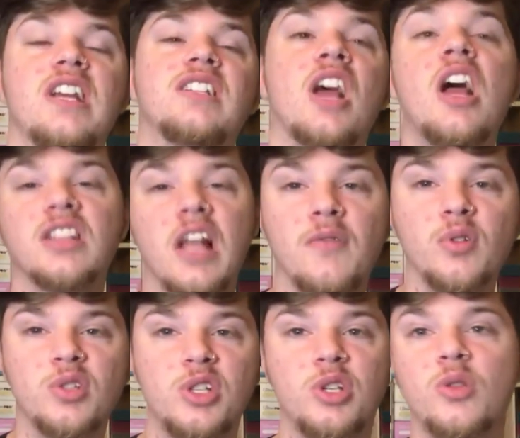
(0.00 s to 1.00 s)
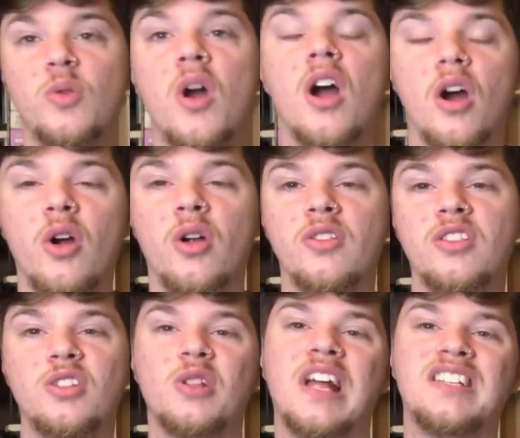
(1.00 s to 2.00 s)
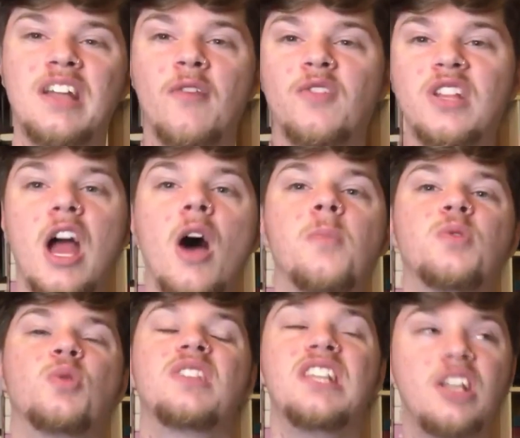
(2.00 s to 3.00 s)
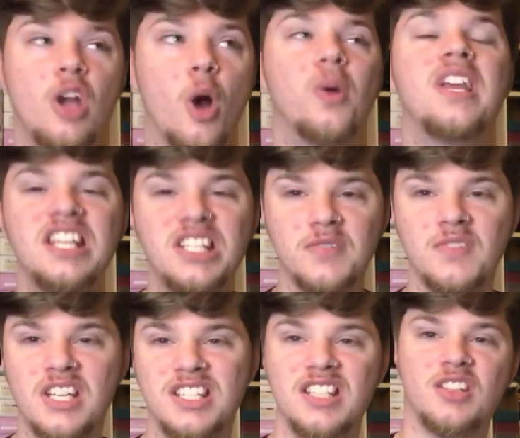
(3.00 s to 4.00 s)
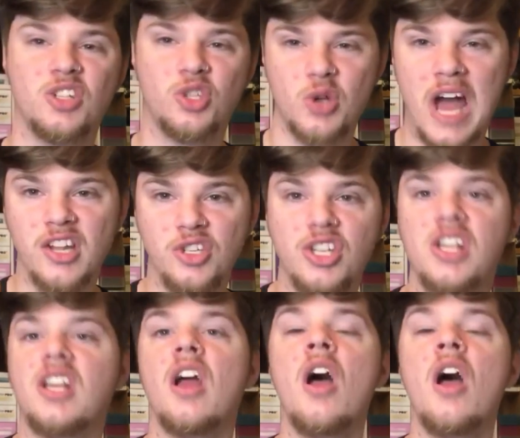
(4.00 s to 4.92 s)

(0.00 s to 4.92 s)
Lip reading: it's level 2 Earth, so that definitely helps with the cohesiveness in the strategy.